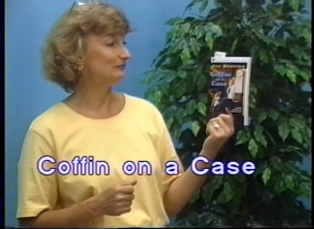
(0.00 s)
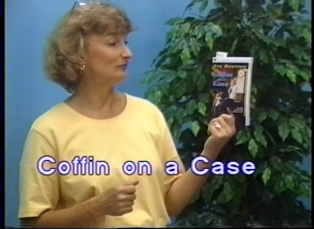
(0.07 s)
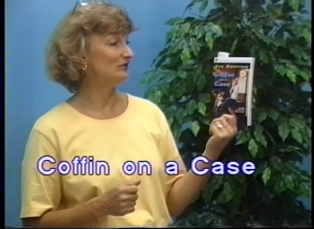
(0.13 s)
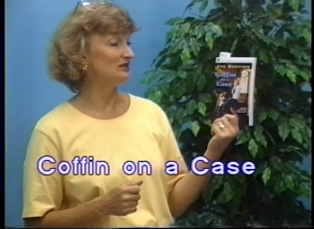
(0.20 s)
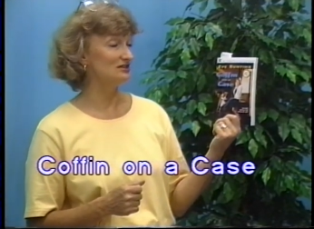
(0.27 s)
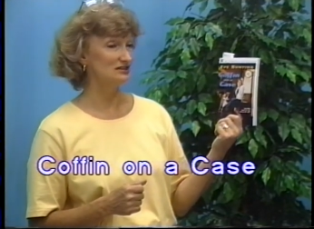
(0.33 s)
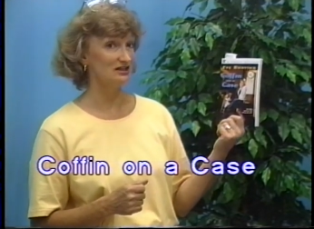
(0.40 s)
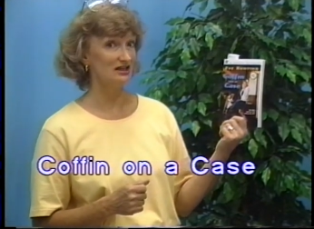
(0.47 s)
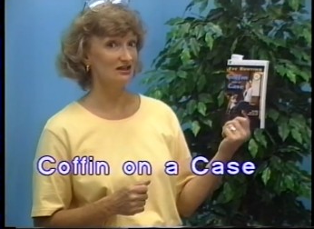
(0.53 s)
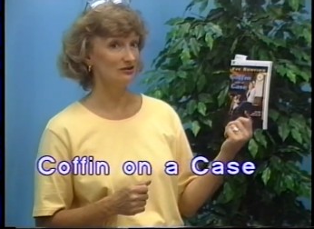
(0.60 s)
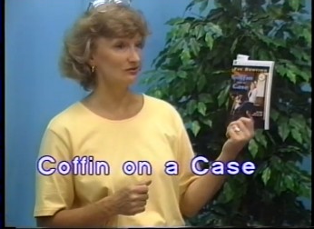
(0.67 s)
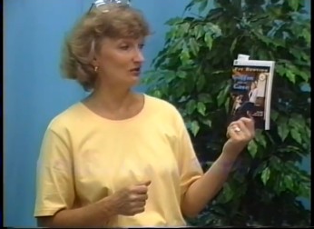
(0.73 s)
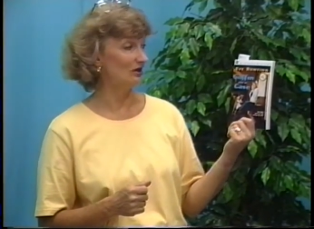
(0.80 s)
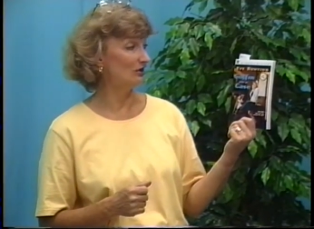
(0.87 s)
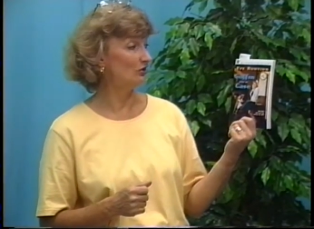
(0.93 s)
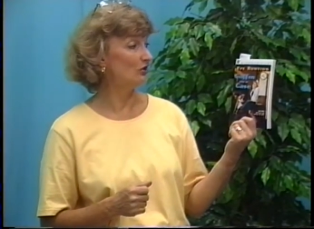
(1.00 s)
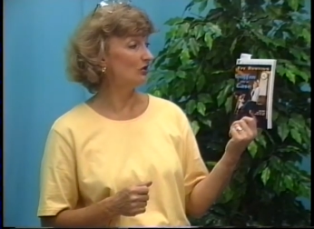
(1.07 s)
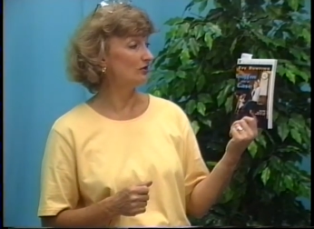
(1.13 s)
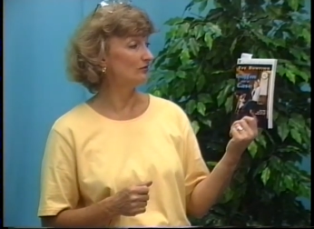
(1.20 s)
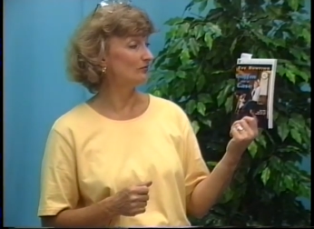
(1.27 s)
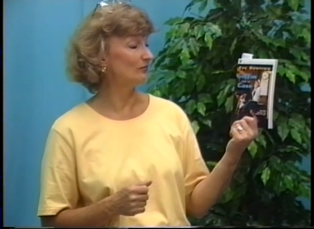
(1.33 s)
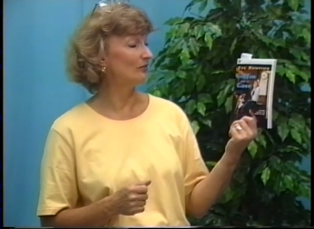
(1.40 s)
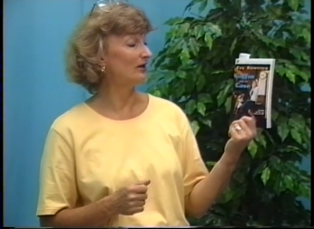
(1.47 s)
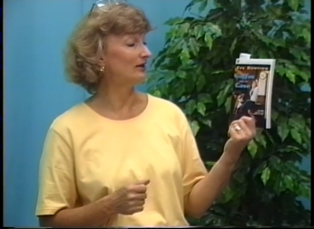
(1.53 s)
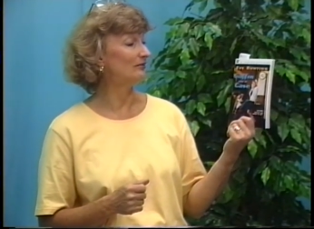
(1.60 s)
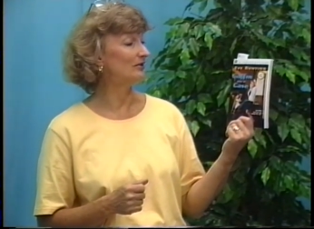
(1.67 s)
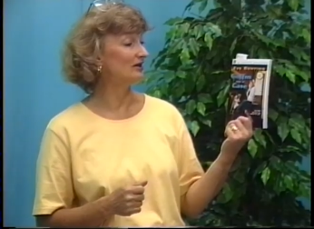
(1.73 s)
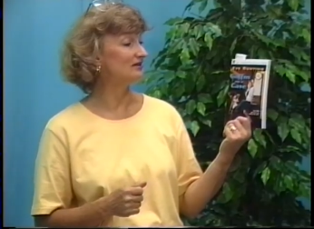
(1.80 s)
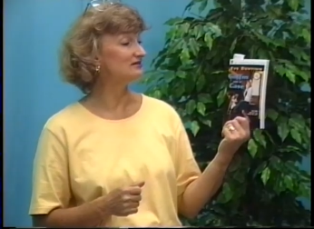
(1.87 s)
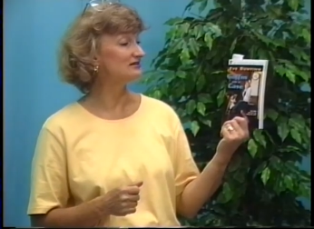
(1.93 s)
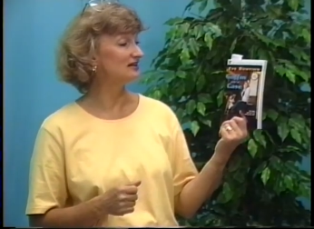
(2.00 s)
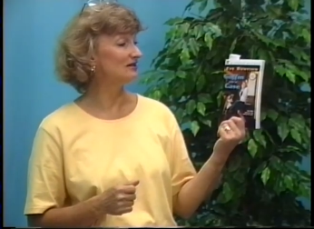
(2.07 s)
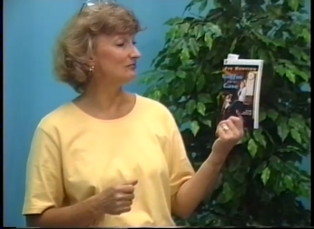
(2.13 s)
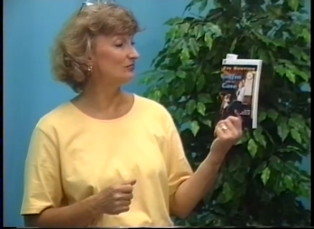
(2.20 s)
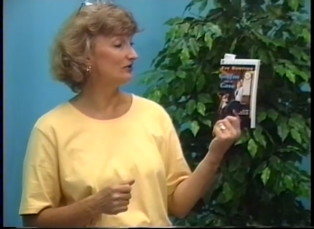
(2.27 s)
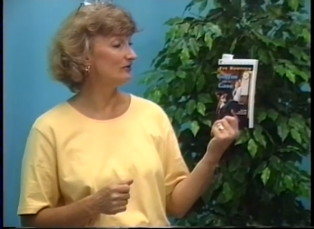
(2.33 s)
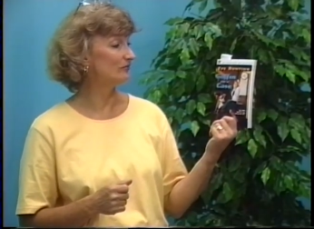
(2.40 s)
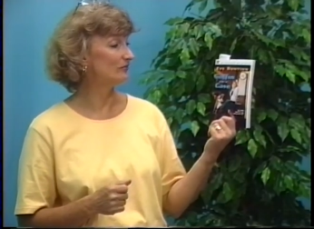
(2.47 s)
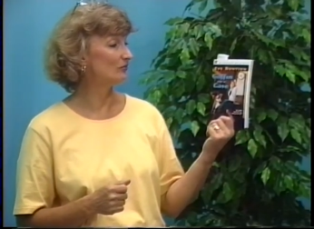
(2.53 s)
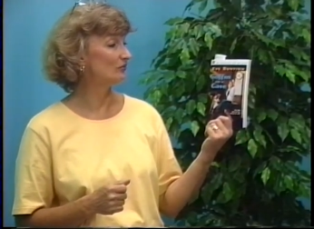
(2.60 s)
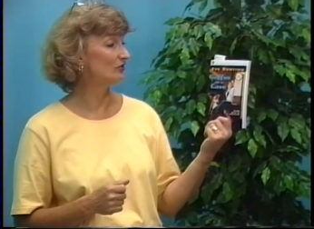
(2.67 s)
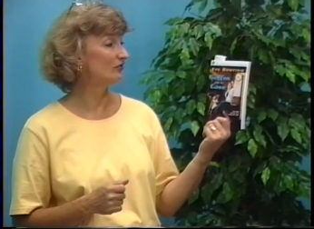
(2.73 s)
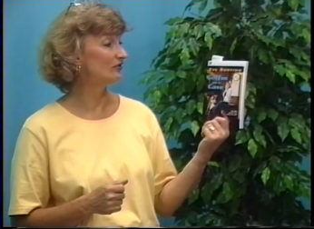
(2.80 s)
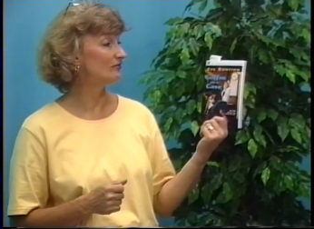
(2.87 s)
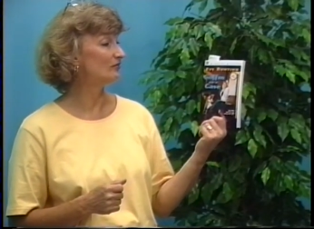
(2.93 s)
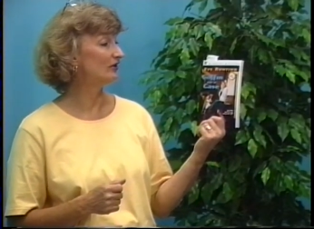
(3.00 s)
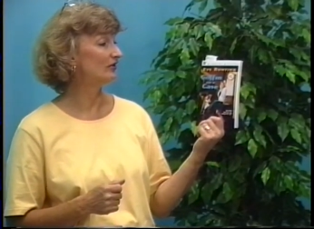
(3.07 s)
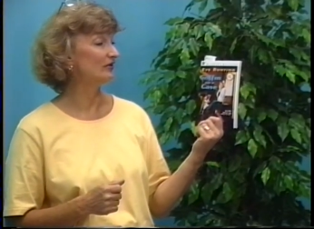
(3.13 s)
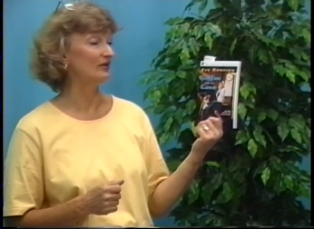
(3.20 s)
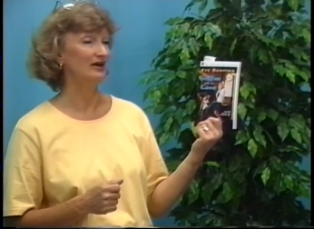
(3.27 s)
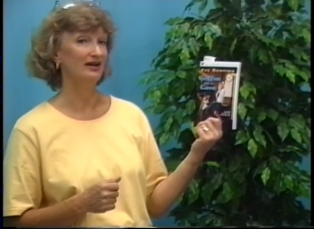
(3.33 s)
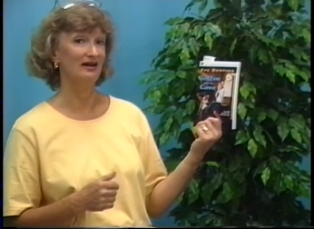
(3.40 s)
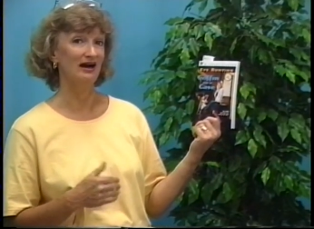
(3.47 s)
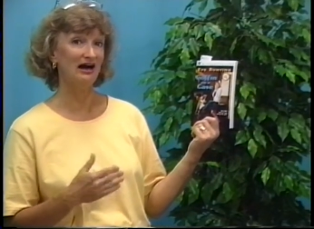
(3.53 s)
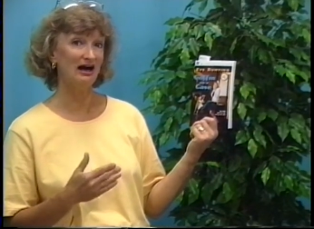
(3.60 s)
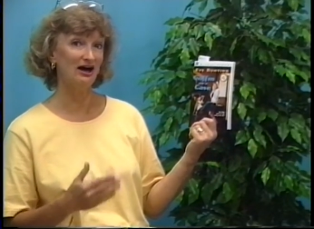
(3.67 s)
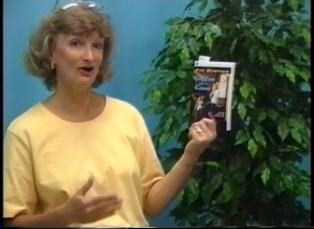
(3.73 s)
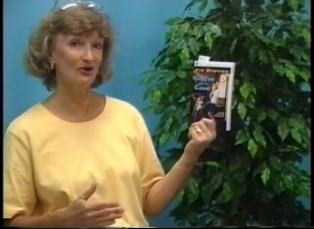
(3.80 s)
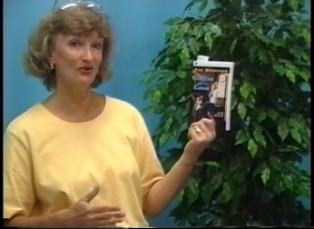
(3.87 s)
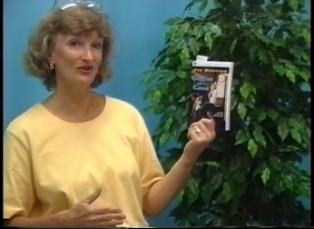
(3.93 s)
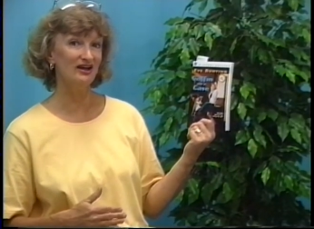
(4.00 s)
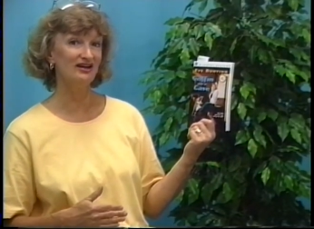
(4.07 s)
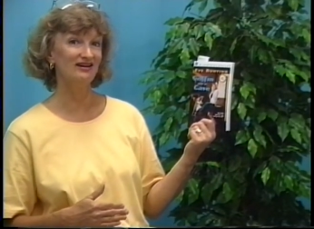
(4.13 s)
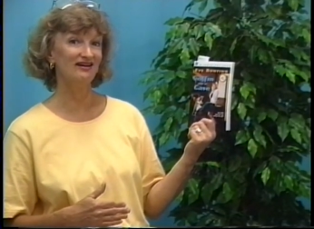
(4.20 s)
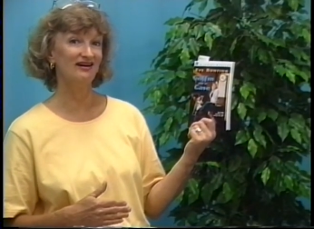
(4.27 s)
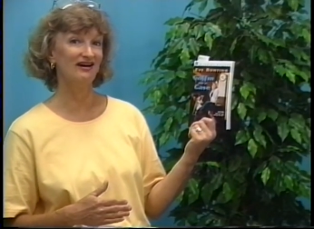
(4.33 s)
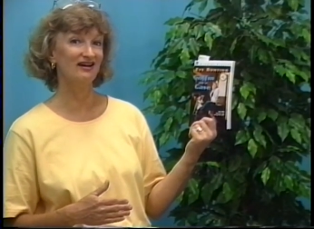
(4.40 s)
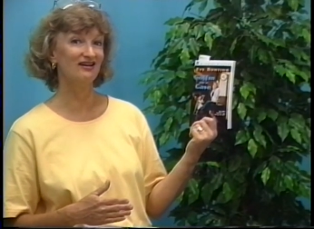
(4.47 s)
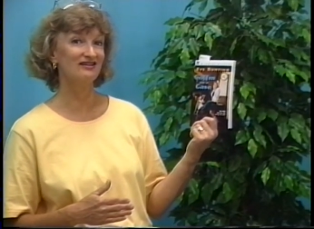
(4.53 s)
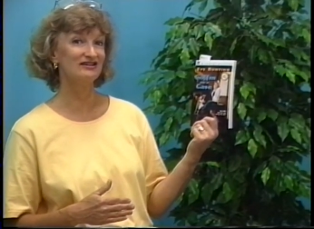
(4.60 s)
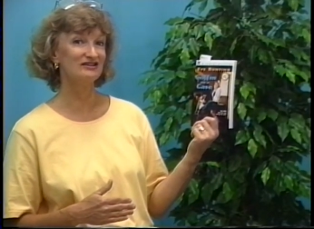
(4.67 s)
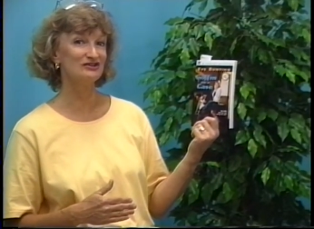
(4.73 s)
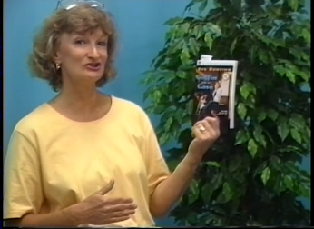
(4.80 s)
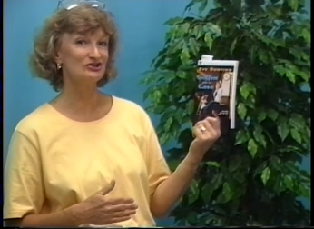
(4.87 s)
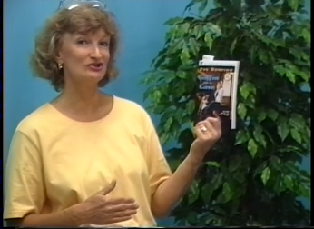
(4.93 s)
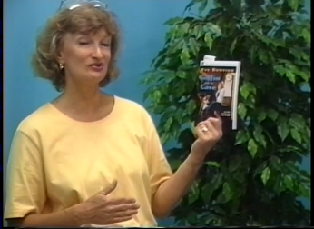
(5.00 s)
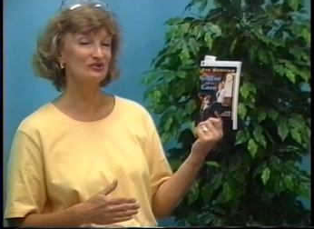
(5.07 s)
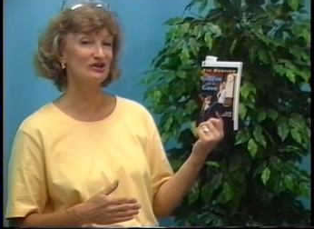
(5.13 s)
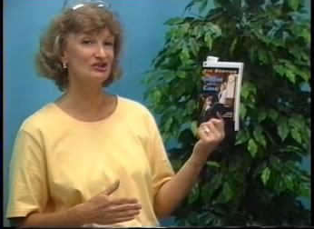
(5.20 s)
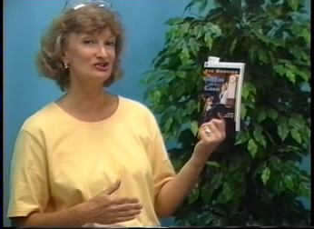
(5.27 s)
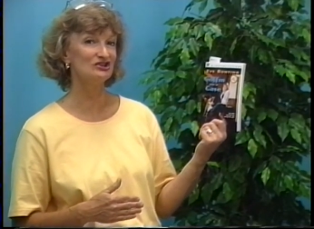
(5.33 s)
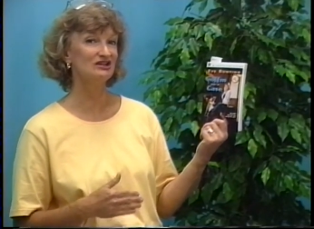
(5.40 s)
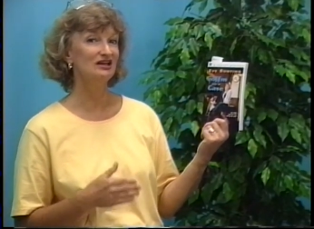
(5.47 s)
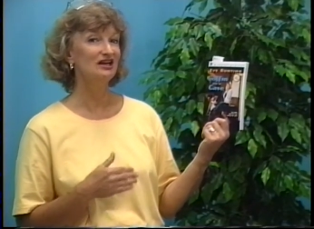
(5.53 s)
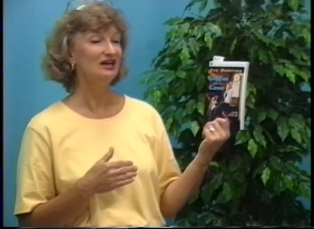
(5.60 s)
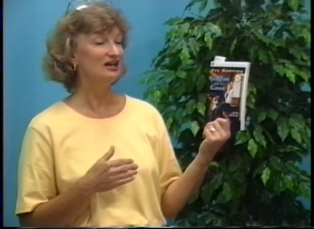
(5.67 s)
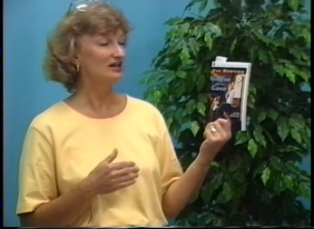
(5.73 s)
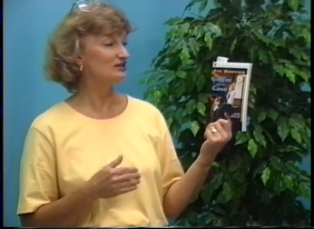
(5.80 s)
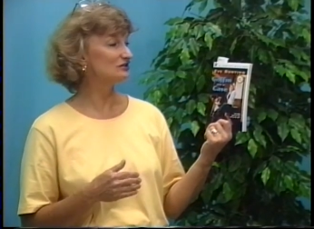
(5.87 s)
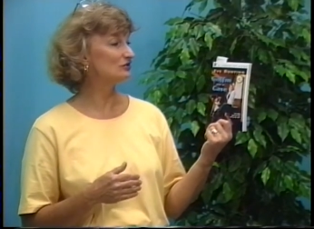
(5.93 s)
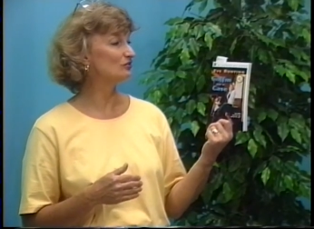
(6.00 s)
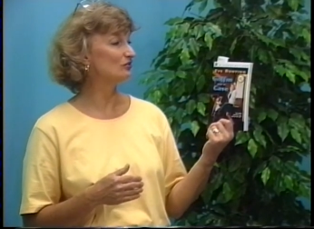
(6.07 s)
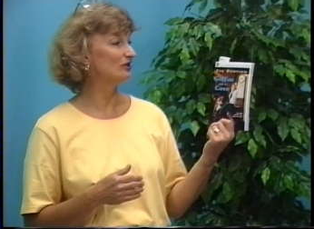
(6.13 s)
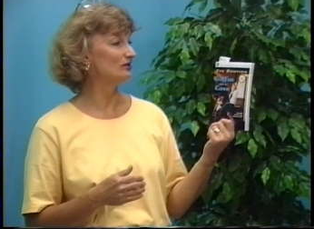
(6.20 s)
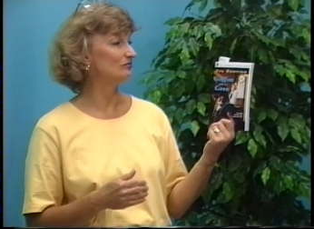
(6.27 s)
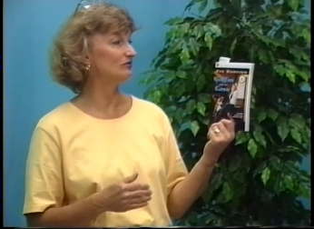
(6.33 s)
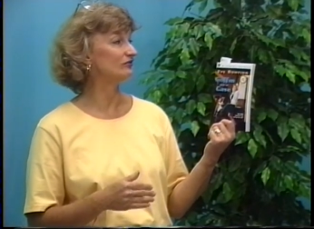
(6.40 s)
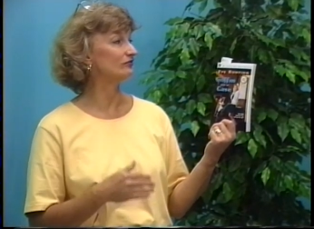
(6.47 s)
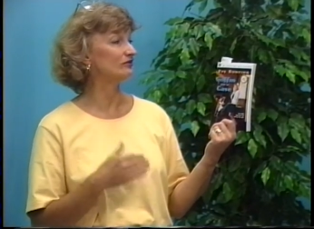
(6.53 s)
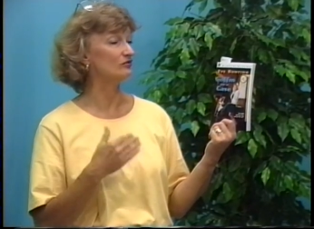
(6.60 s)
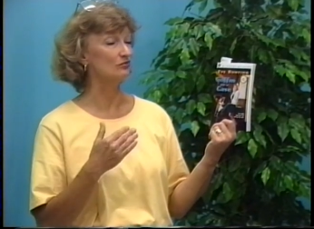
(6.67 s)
being taken along uh, by the same people with the mother and how they get out of the situation, it's a great mystery.